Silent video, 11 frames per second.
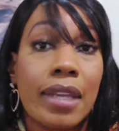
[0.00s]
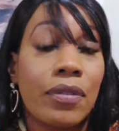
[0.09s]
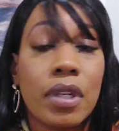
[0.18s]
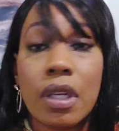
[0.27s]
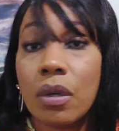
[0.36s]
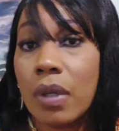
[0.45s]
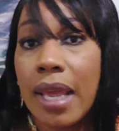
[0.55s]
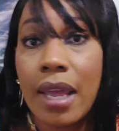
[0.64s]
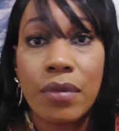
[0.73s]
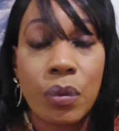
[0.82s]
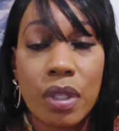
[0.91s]
If you don't
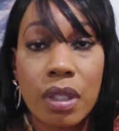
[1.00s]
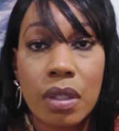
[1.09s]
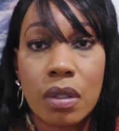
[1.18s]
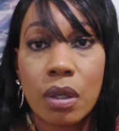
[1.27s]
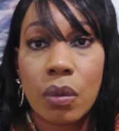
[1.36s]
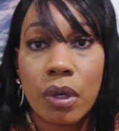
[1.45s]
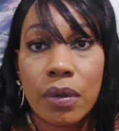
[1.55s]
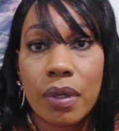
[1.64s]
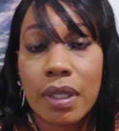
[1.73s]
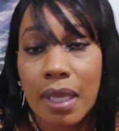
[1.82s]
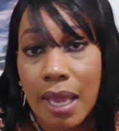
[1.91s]
have it with you, don't
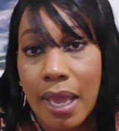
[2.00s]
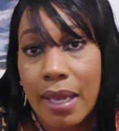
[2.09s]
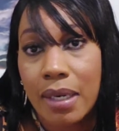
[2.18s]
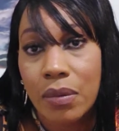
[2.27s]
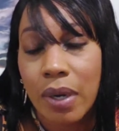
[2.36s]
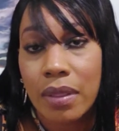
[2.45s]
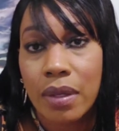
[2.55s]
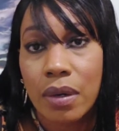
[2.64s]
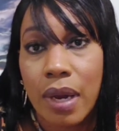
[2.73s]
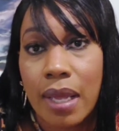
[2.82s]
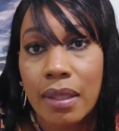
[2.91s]
worry, they had it right
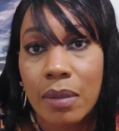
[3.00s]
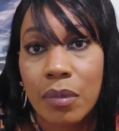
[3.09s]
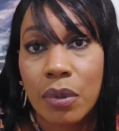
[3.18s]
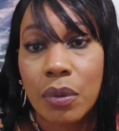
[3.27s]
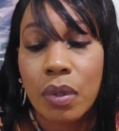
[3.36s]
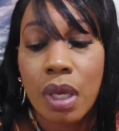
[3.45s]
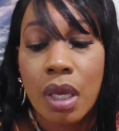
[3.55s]
there at the booth.